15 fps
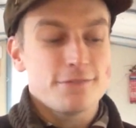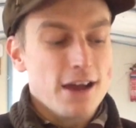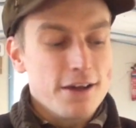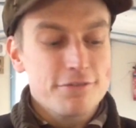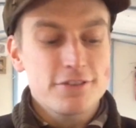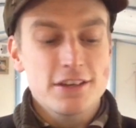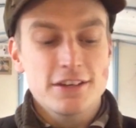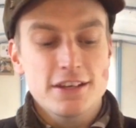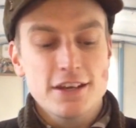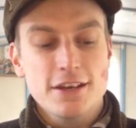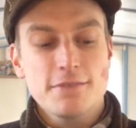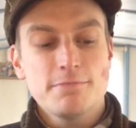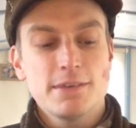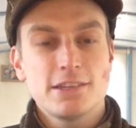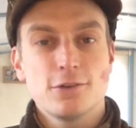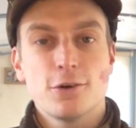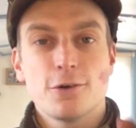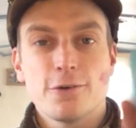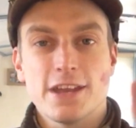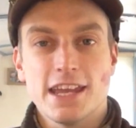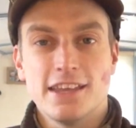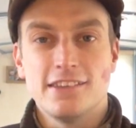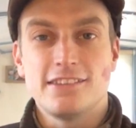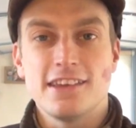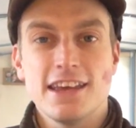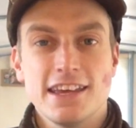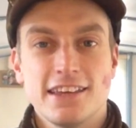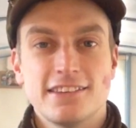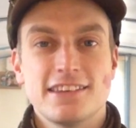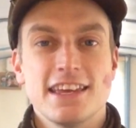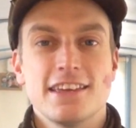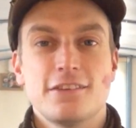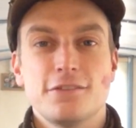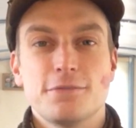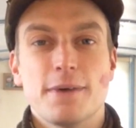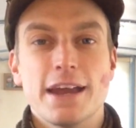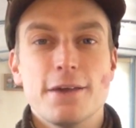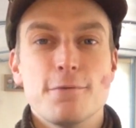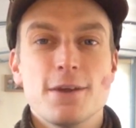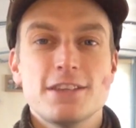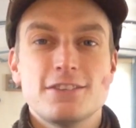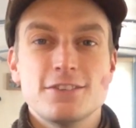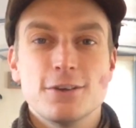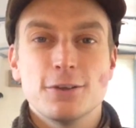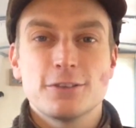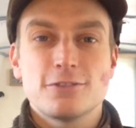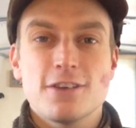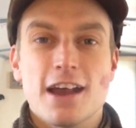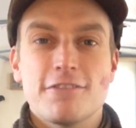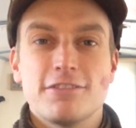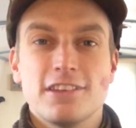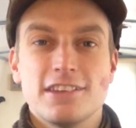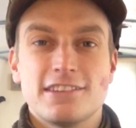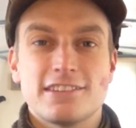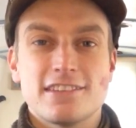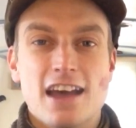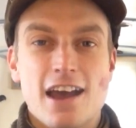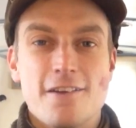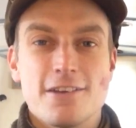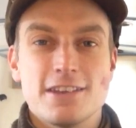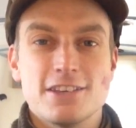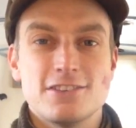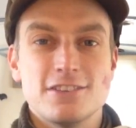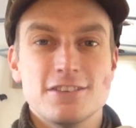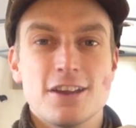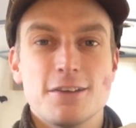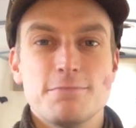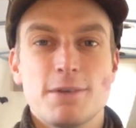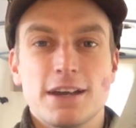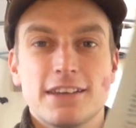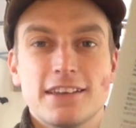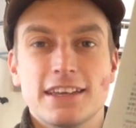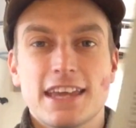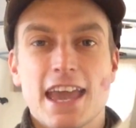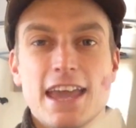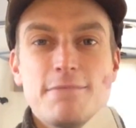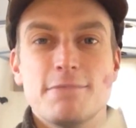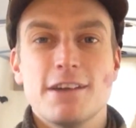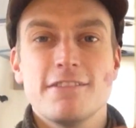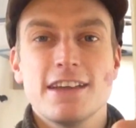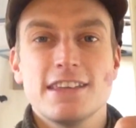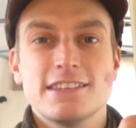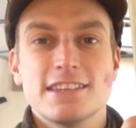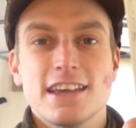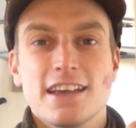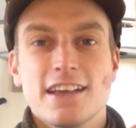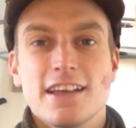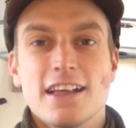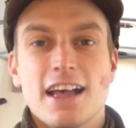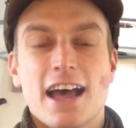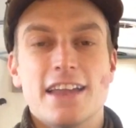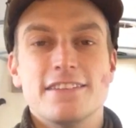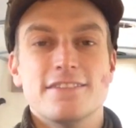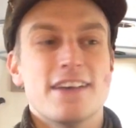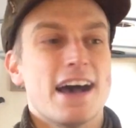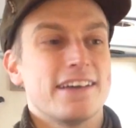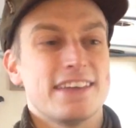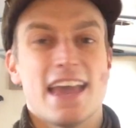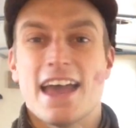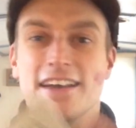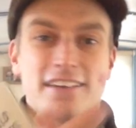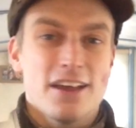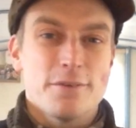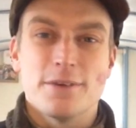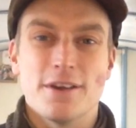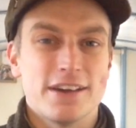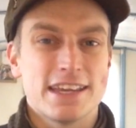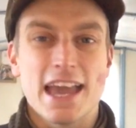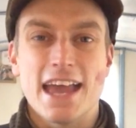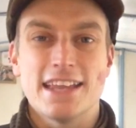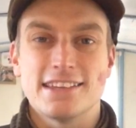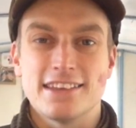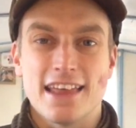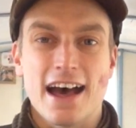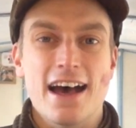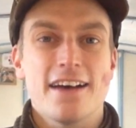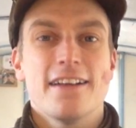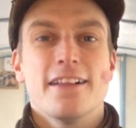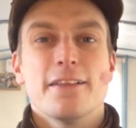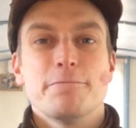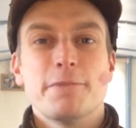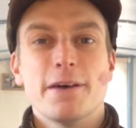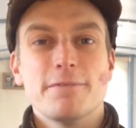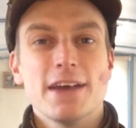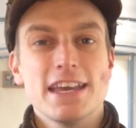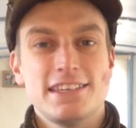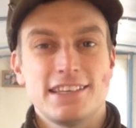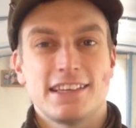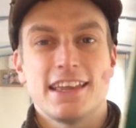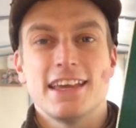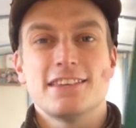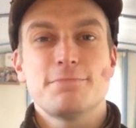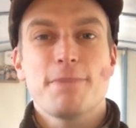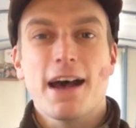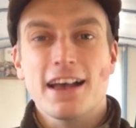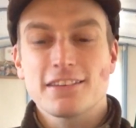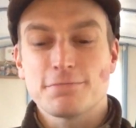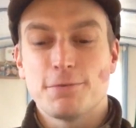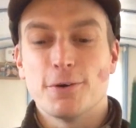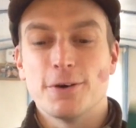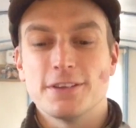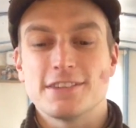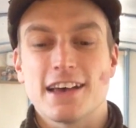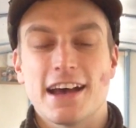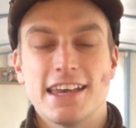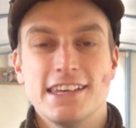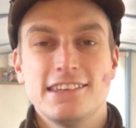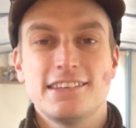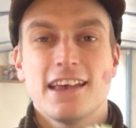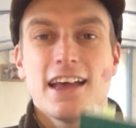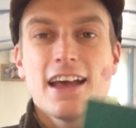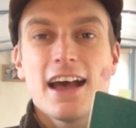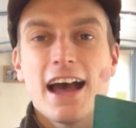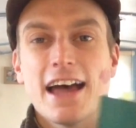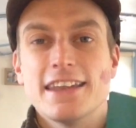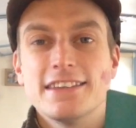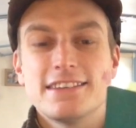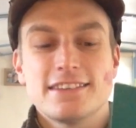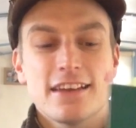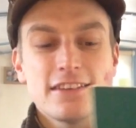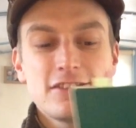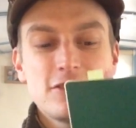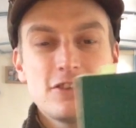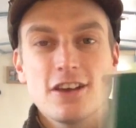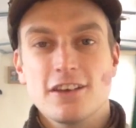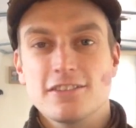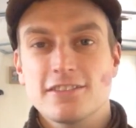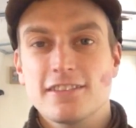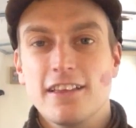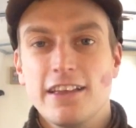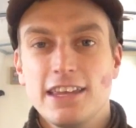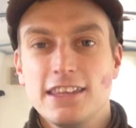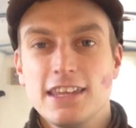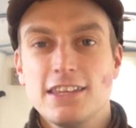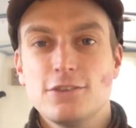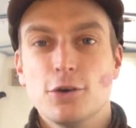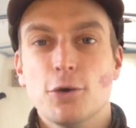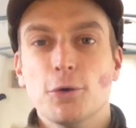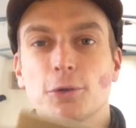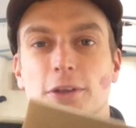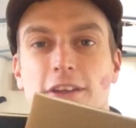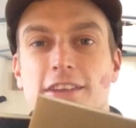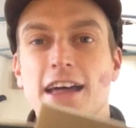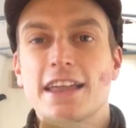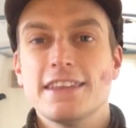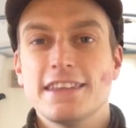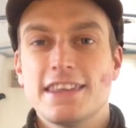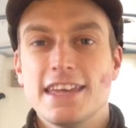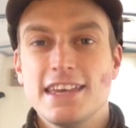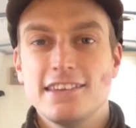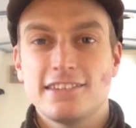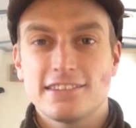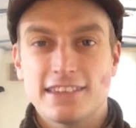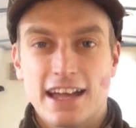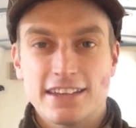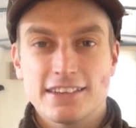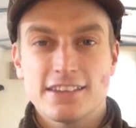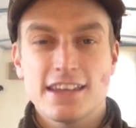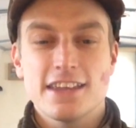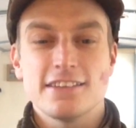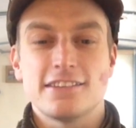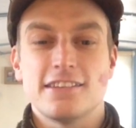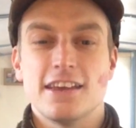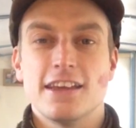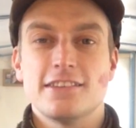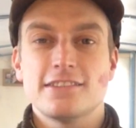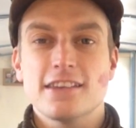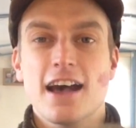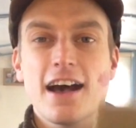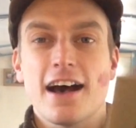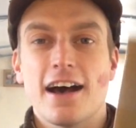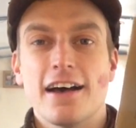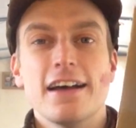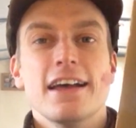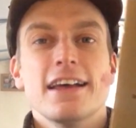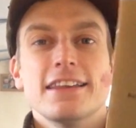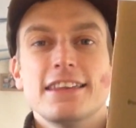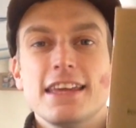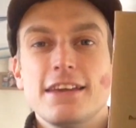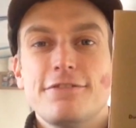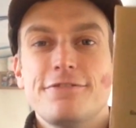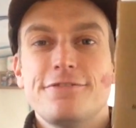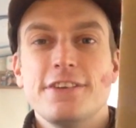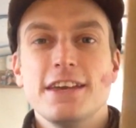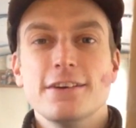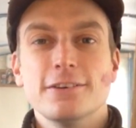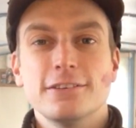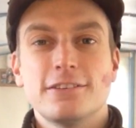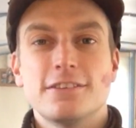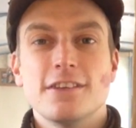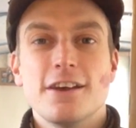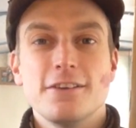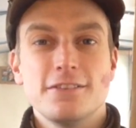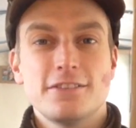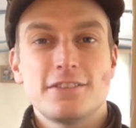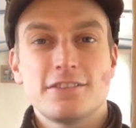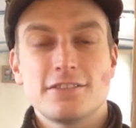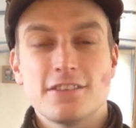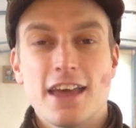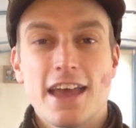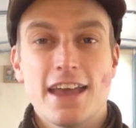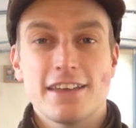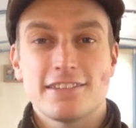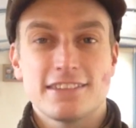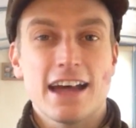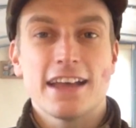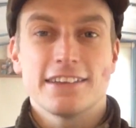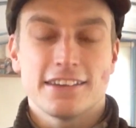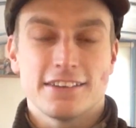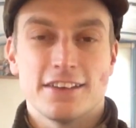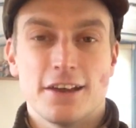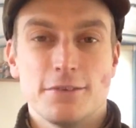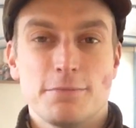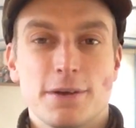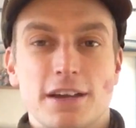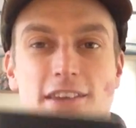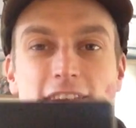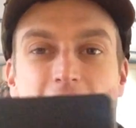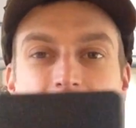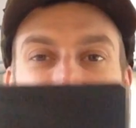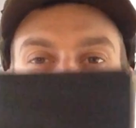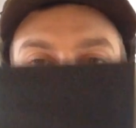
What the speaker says: rather than a Midori insert, you can see this was my original Traveller's Star Edition notebook that came with it. And, well, yeah, we won't get into that. But basically, it's passport size, and just slightly taller than these standard inserts are the Field Notes standard notebooks, and